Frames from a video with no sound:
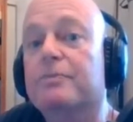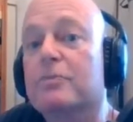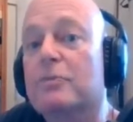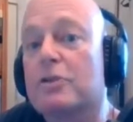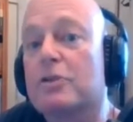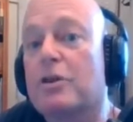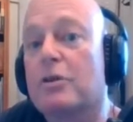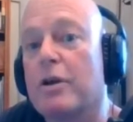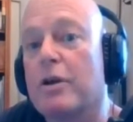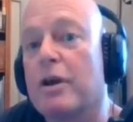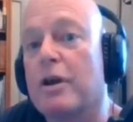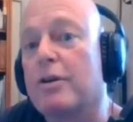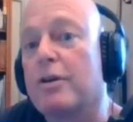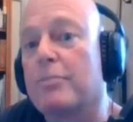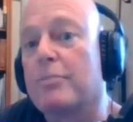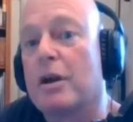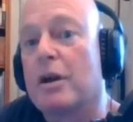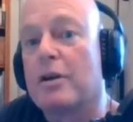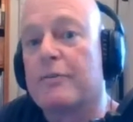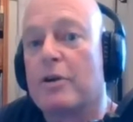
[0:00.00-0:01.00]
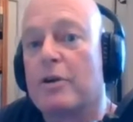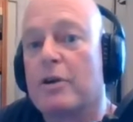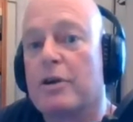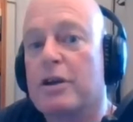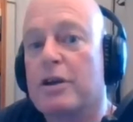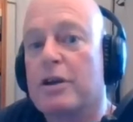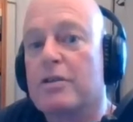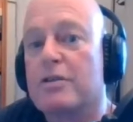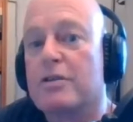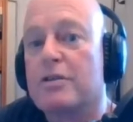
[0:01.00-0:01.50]
So we're out at Mangawhai
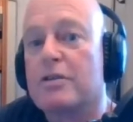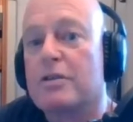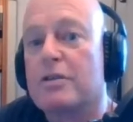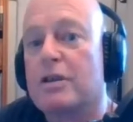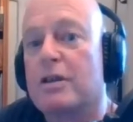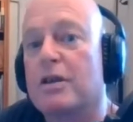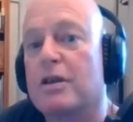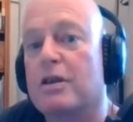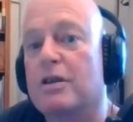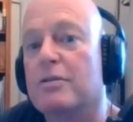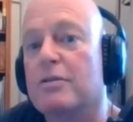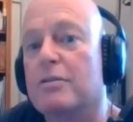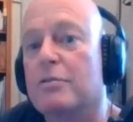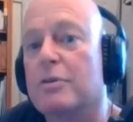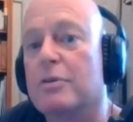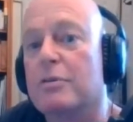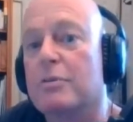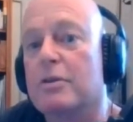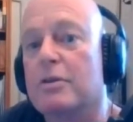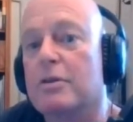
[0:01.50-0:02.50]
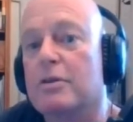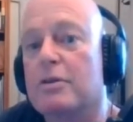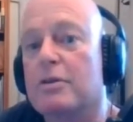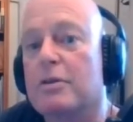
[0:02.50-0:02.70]
Heads, and we were